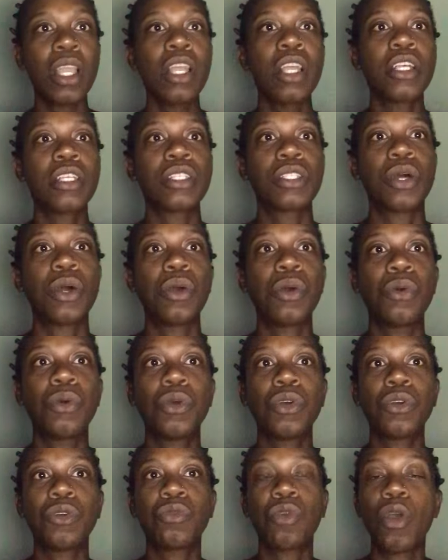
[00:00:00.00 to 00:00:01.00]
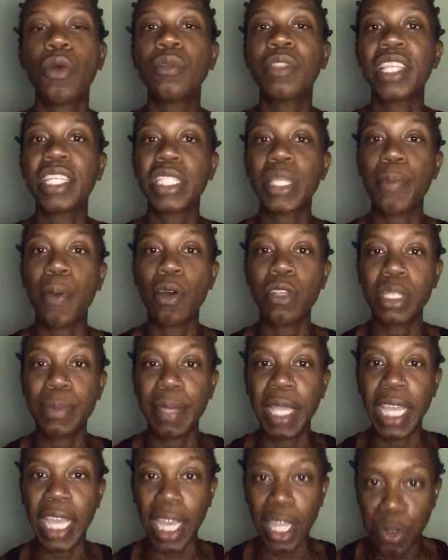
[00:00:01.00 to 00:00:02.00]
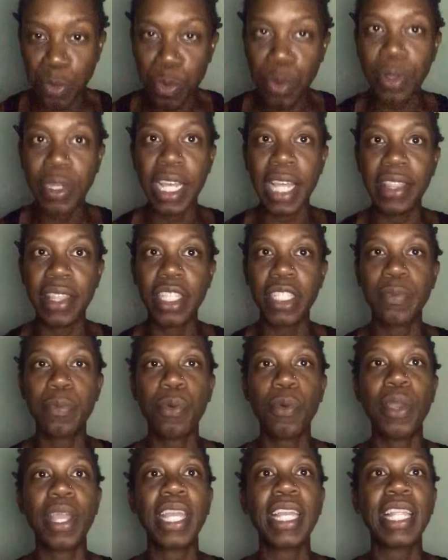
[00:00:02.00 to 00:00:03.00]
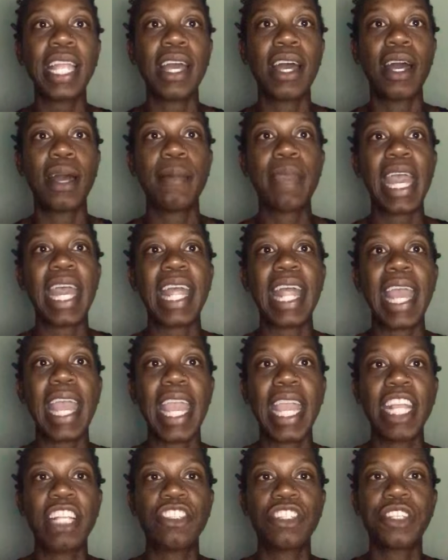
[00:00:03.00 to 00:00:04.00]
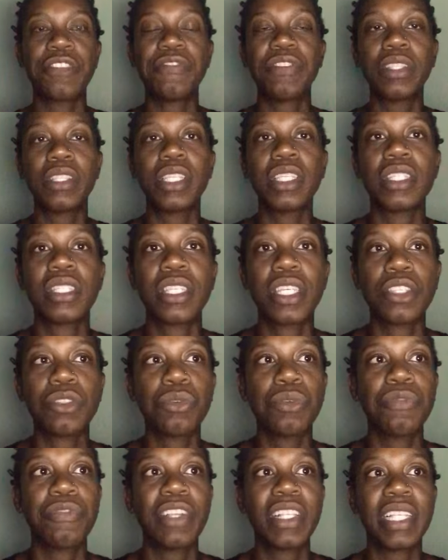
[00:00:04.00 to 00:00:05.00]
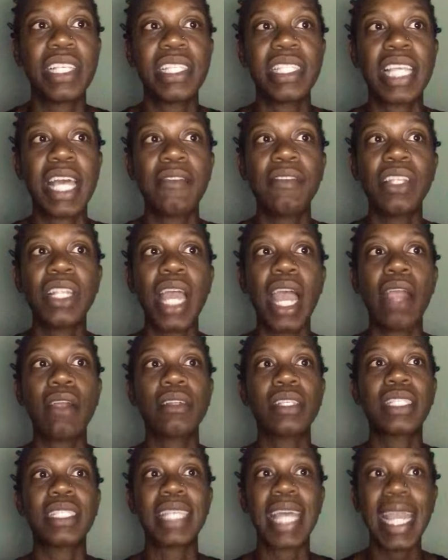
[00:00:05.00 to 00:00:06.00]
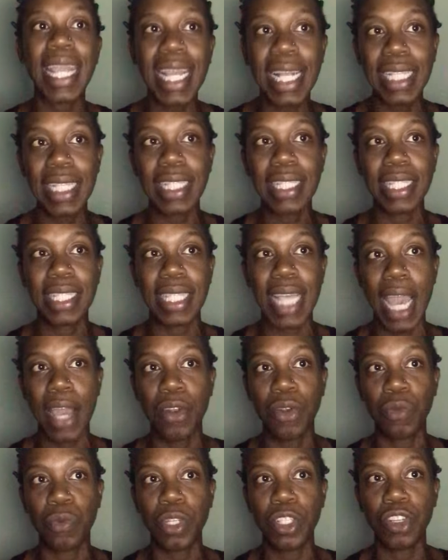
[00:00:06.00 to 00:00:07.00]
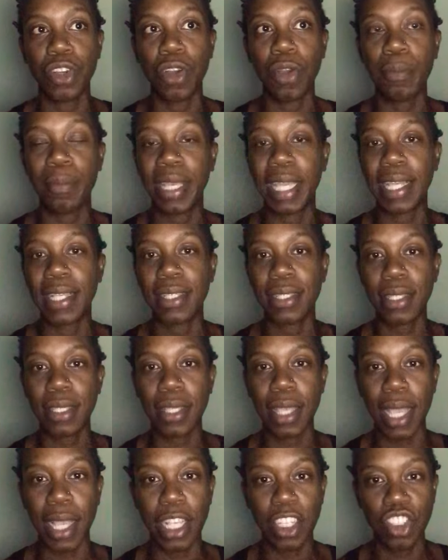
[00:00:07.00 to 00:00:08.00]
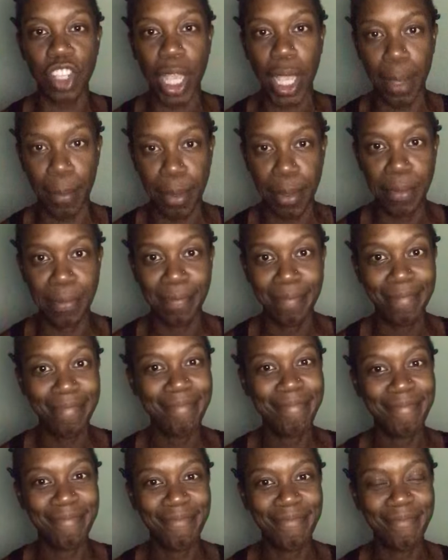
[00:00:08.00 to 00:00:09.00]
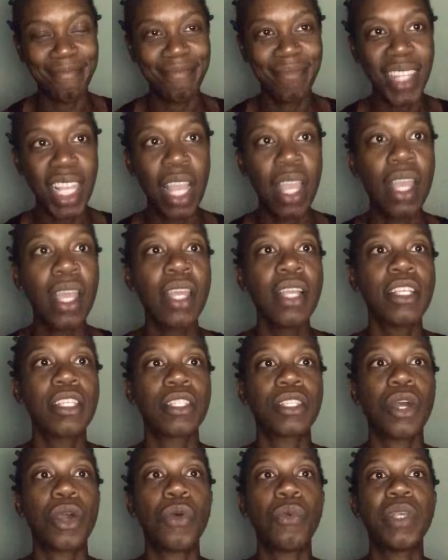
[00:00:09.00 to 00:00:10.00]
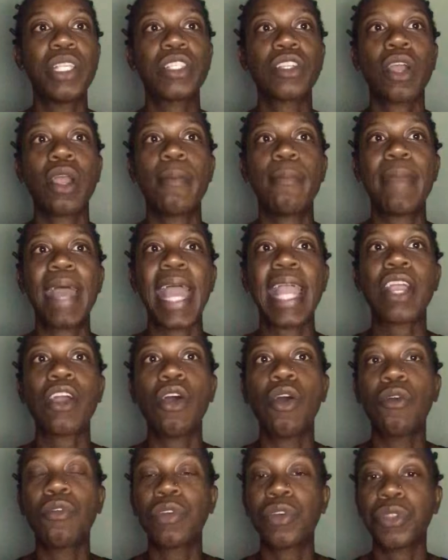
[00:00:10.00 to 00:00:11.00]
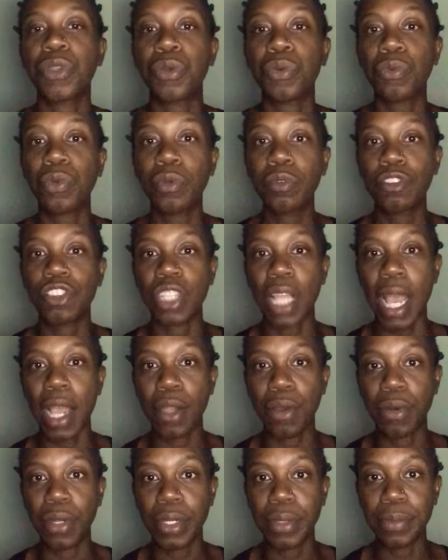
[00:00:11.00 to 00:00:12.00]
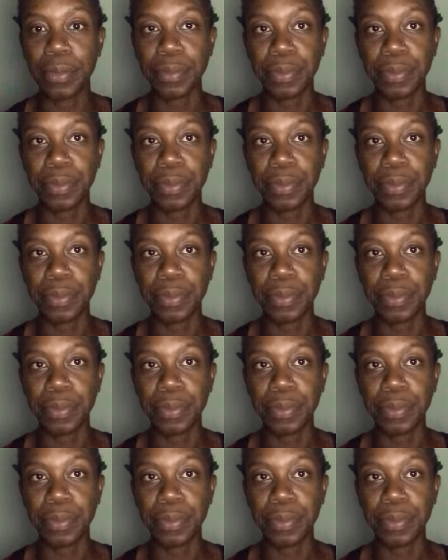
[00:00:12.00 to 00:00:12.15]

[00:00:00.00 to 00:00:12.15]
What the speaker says: So growth is supposed to be inward at this point. At ages 56 through 57, our second Saturn return begins to take shape. So we start back over the root chakra.